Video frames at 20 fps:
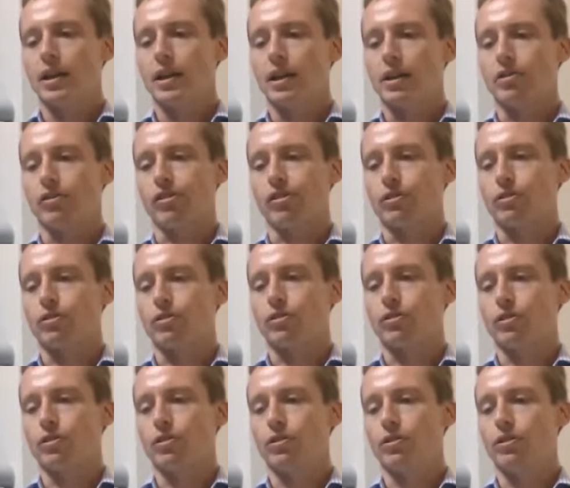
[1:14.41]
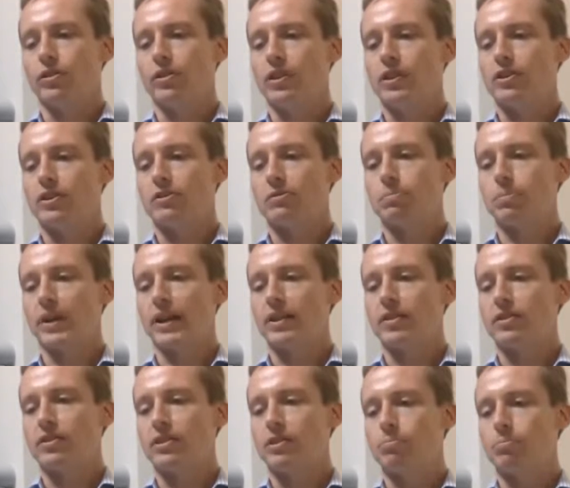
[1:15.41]
It shows earthy,
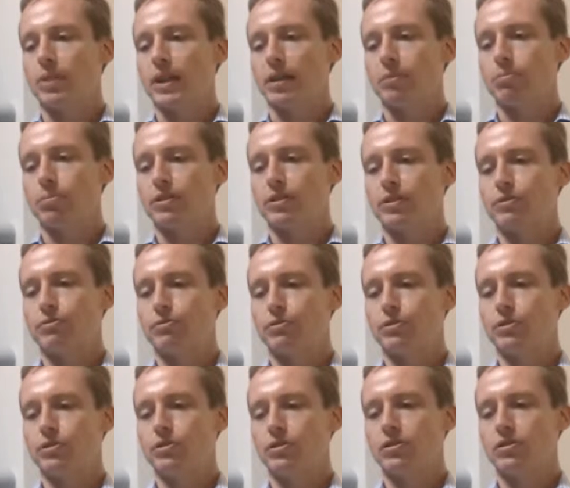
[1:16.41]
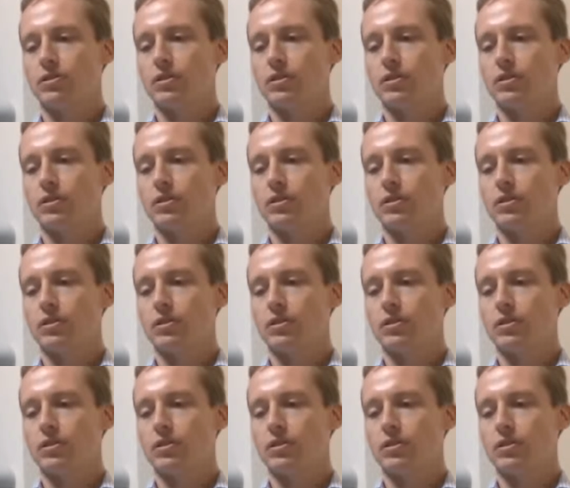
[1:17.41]
spicy blackberry fruit,